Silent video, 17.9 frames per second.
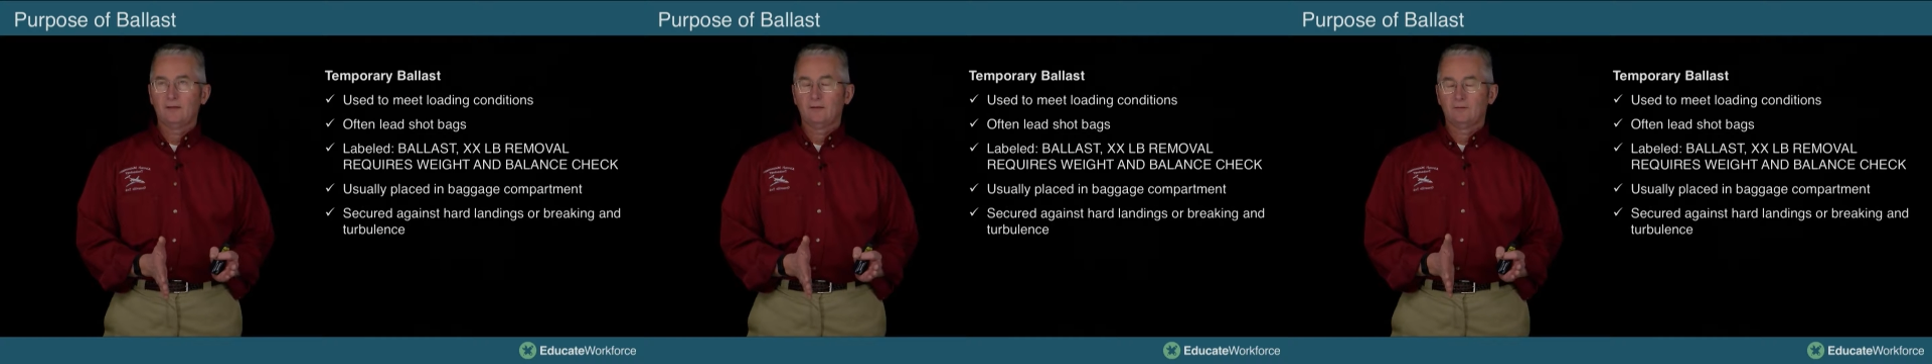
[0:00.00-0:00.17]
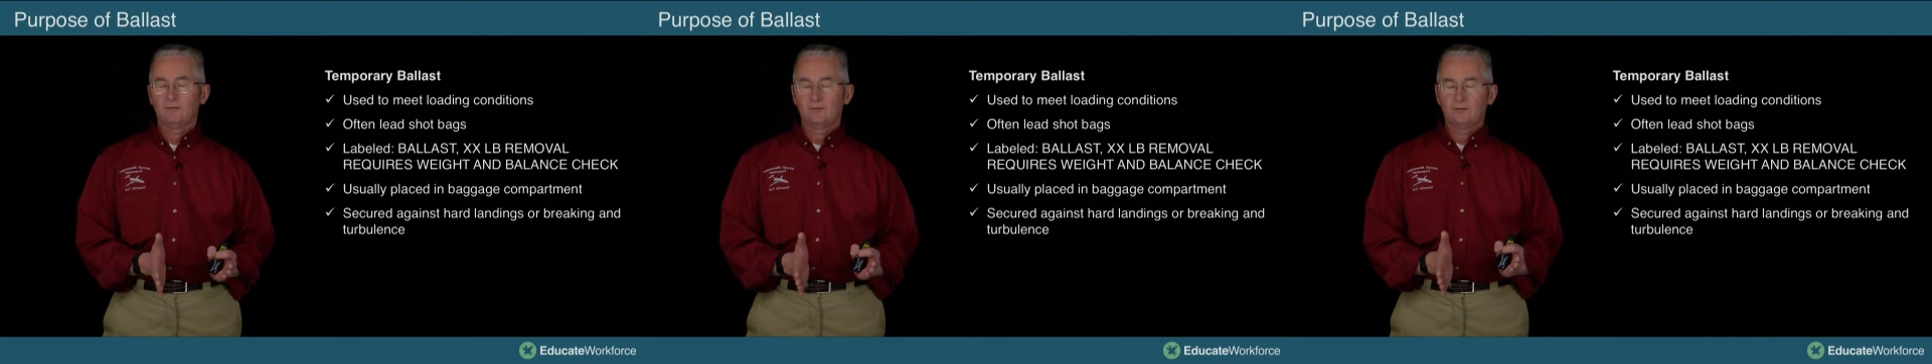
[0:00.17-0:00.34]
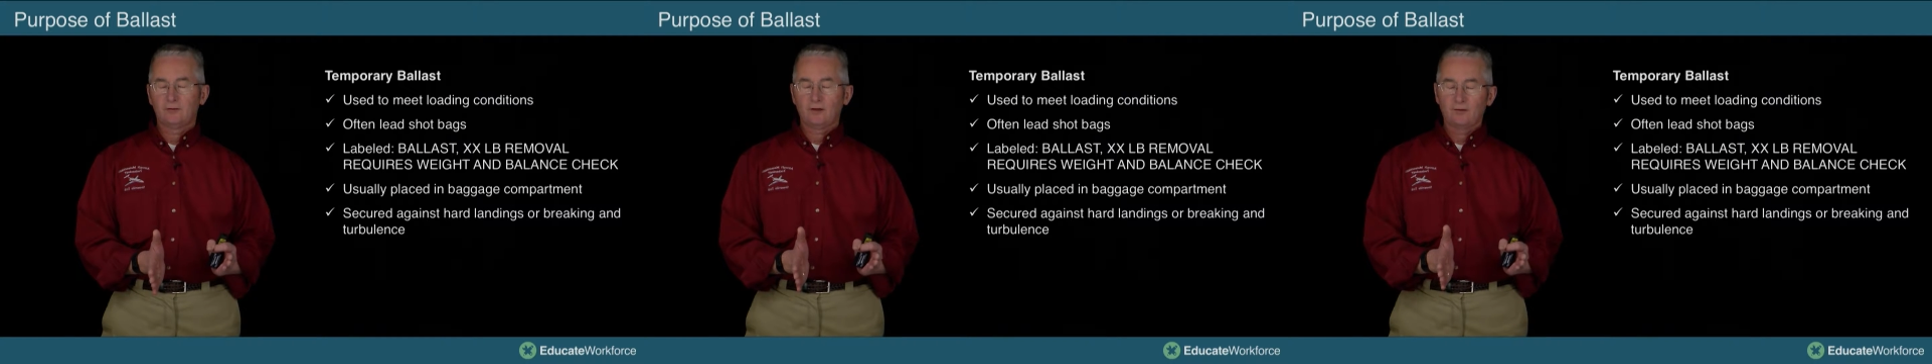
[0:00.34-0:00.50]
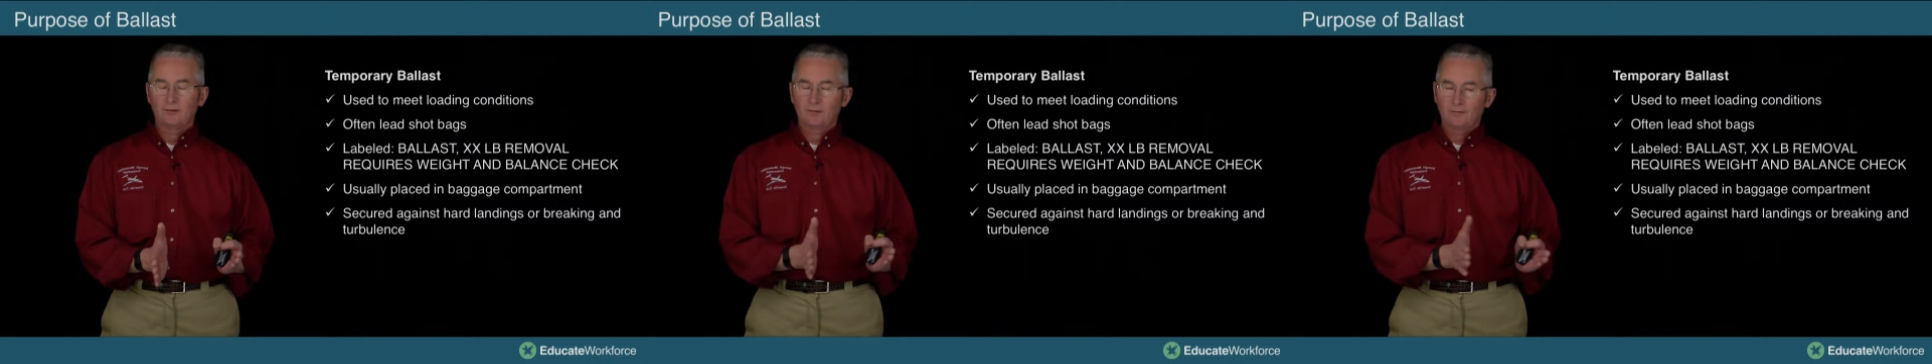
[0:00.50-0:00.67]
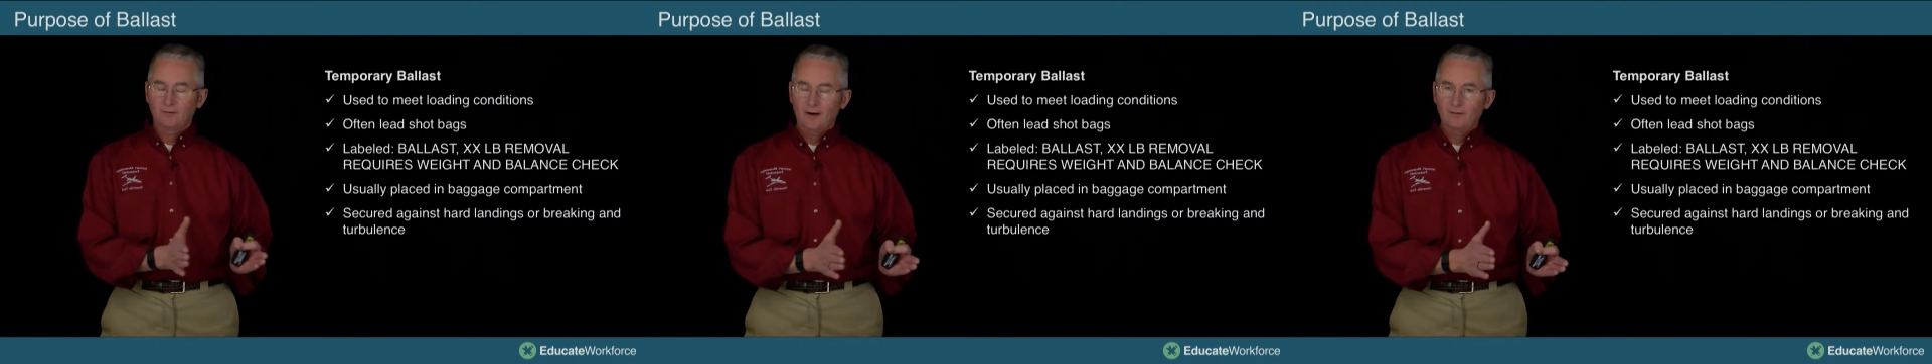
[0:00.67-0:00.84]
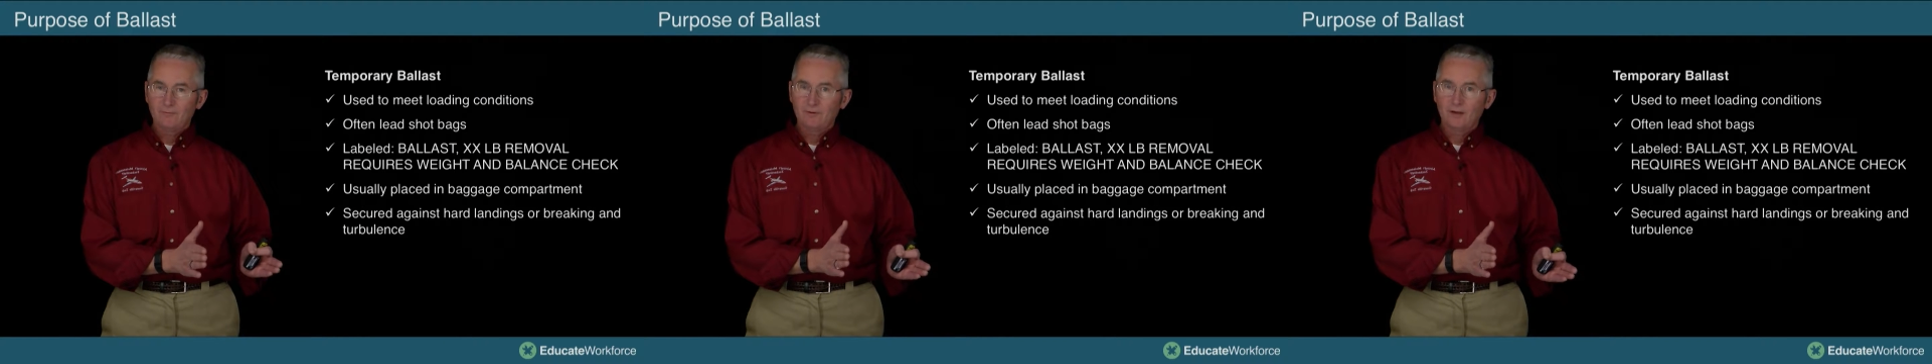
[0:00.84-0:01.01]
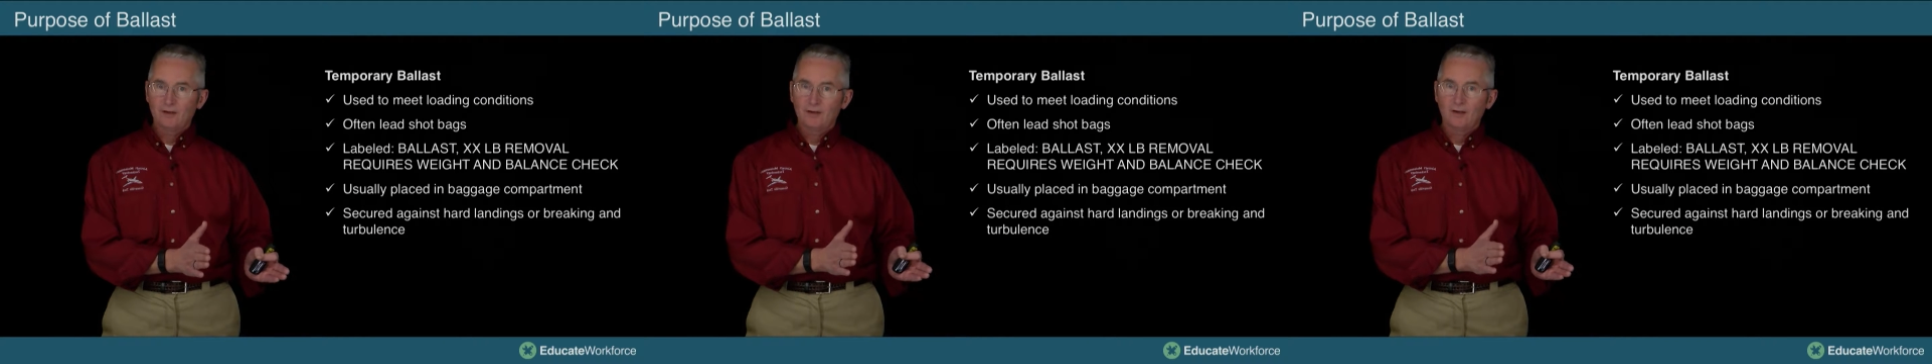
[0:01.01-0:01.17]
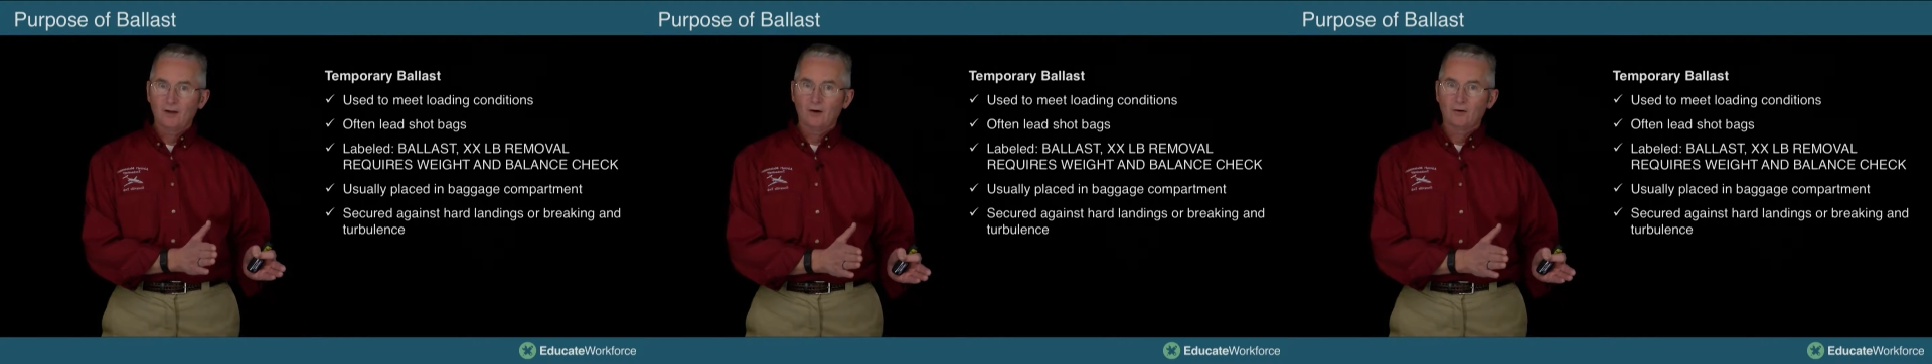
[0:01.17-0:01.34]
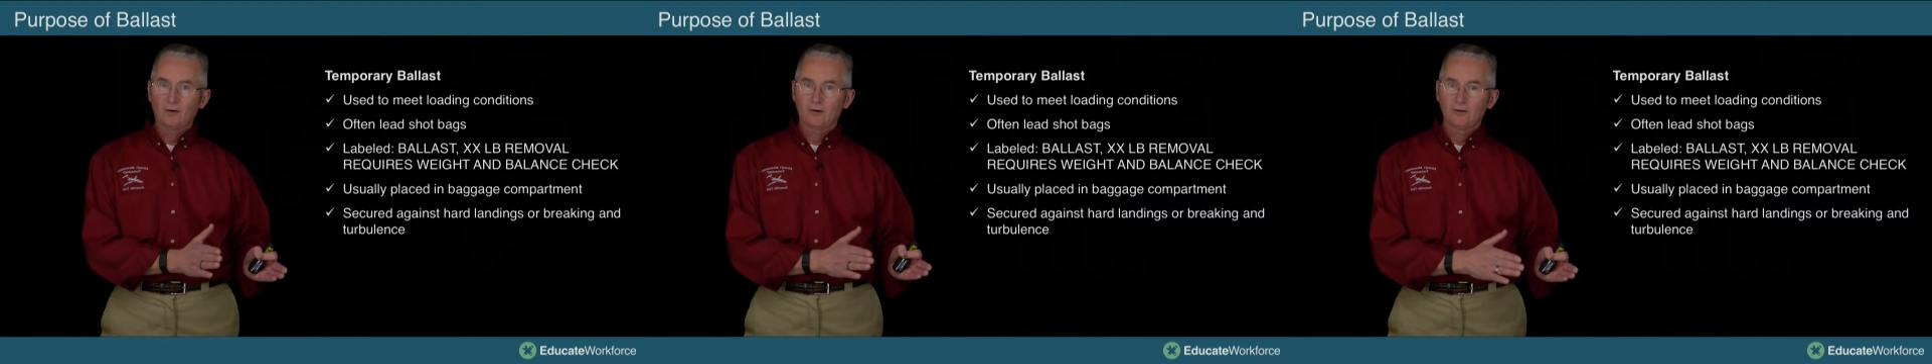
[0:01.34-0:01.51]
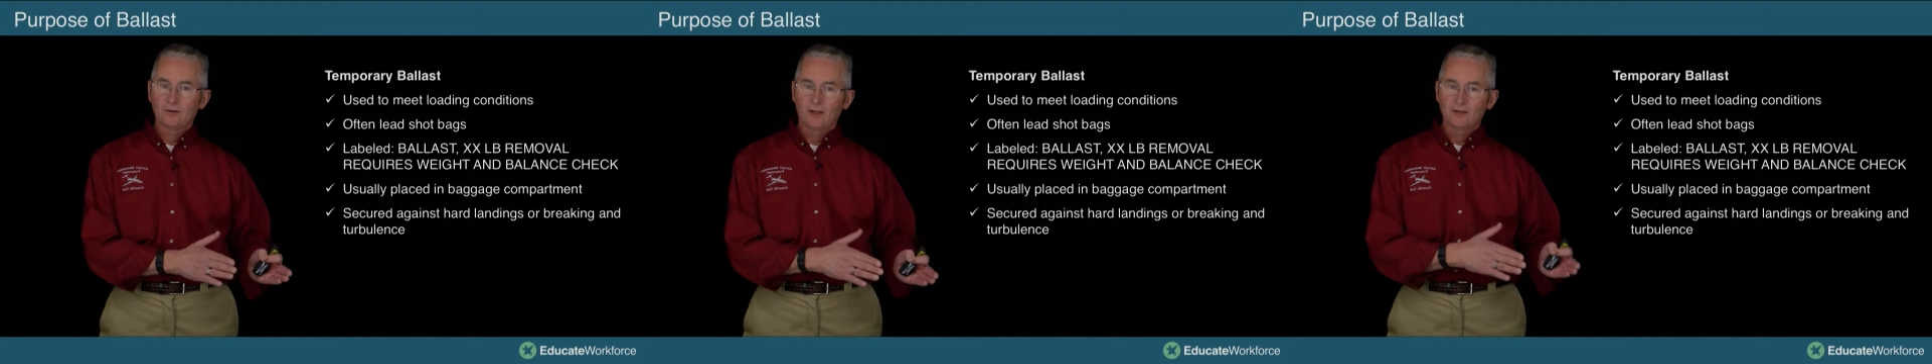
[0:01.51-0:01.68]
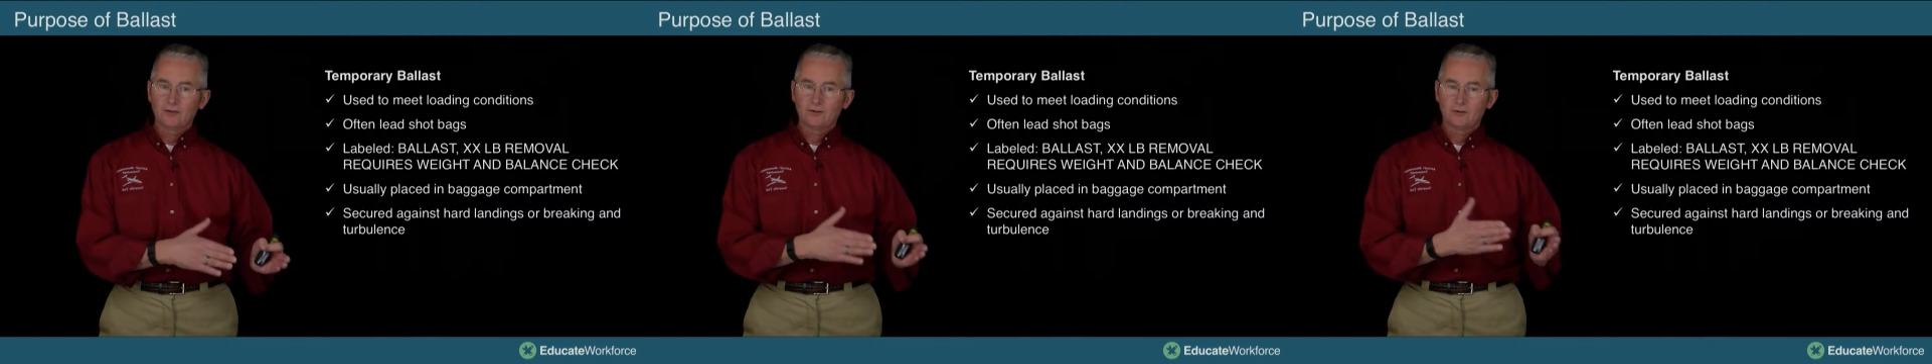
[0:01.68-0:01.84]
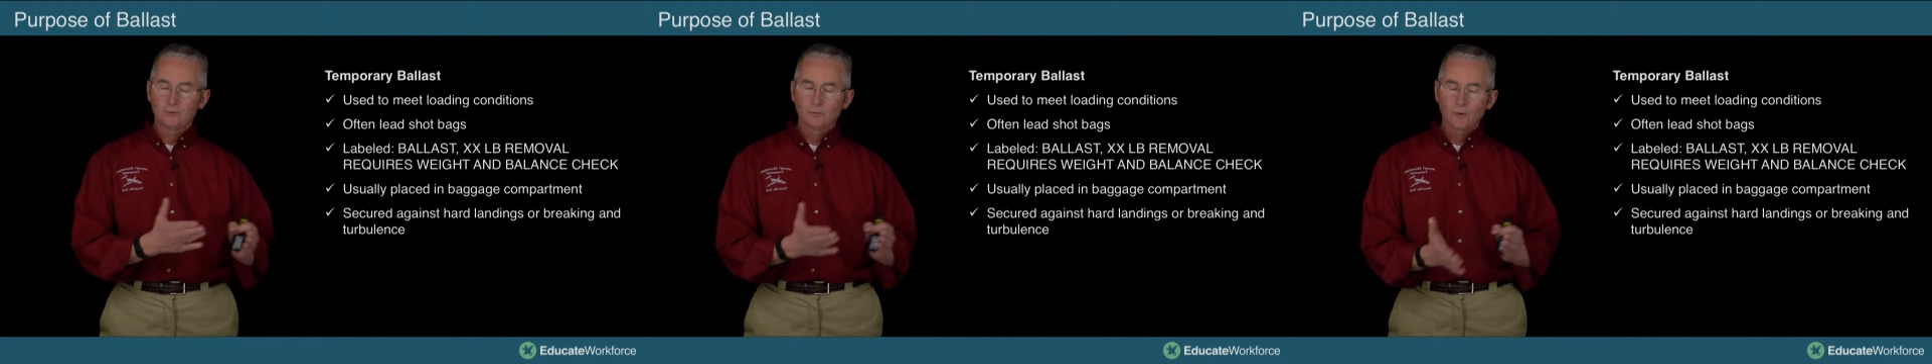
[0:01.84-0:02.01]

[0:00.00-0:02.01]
center of gravity calculations.